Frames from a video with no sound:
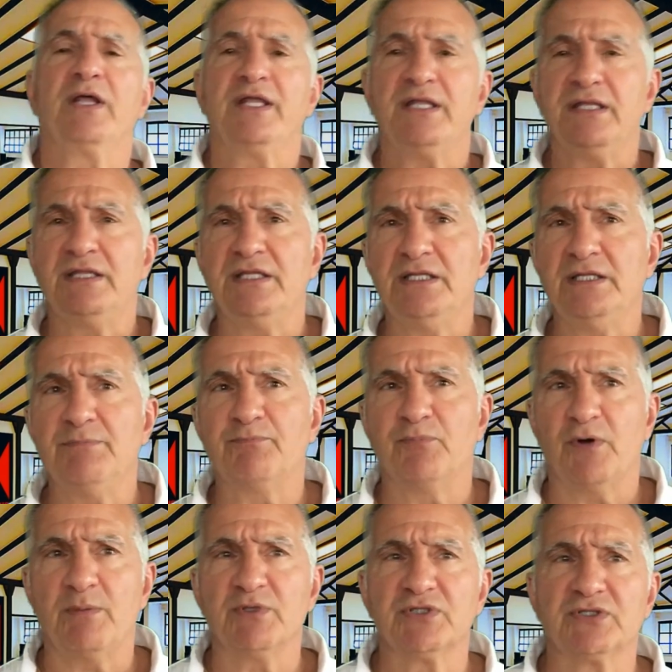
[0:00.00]
The
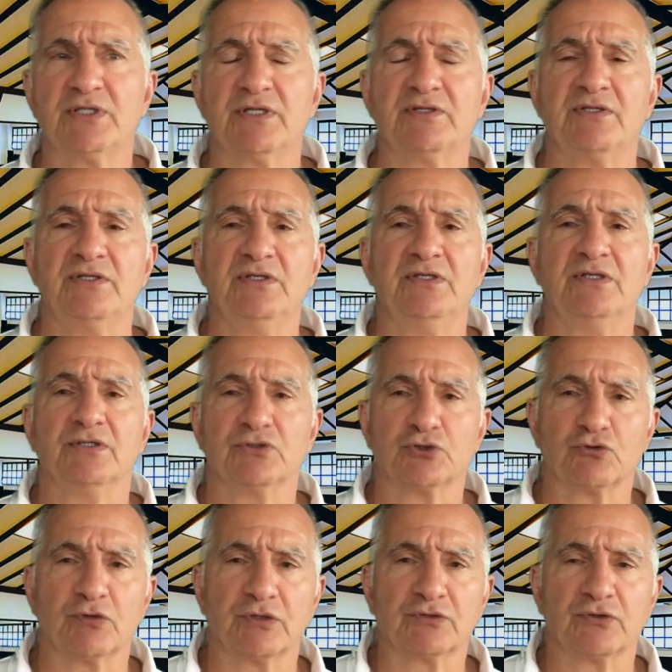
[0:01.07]
premise that the
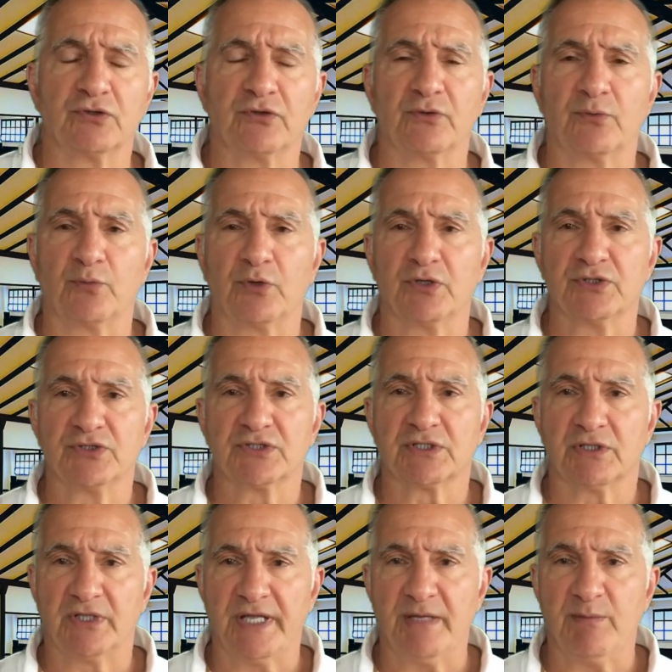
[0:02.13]
instructor was
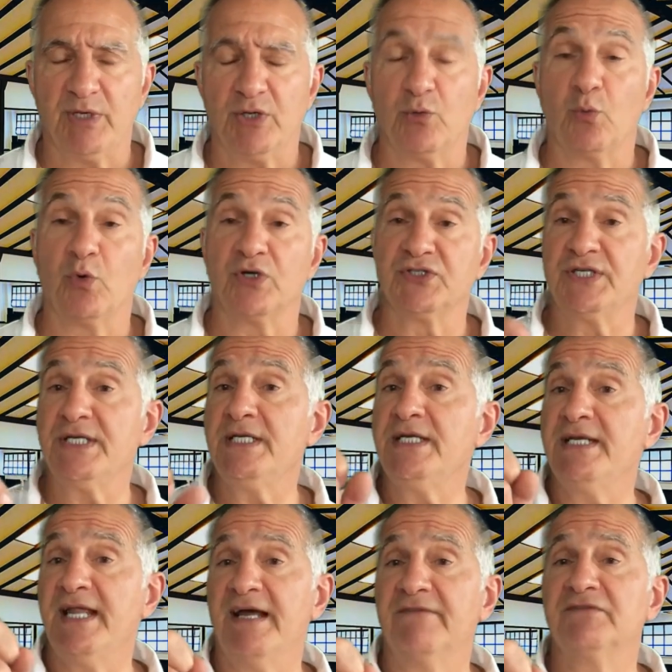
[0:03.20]
claiming was he
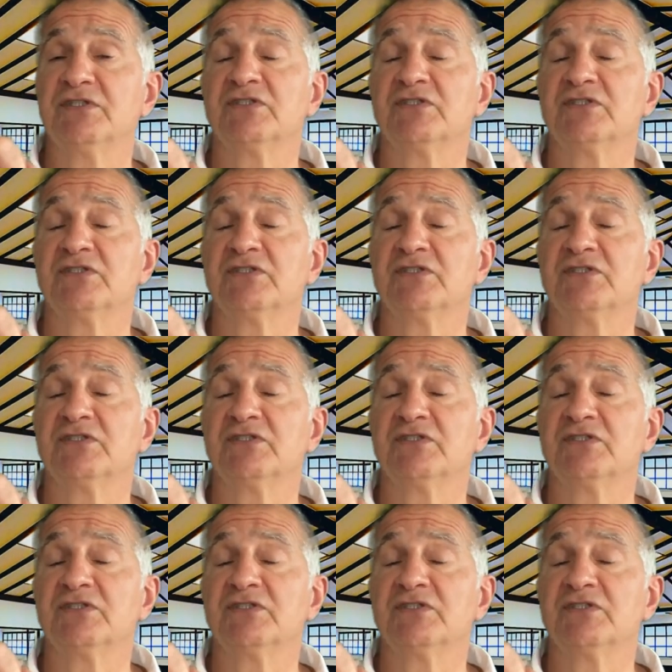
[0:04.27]
didn't have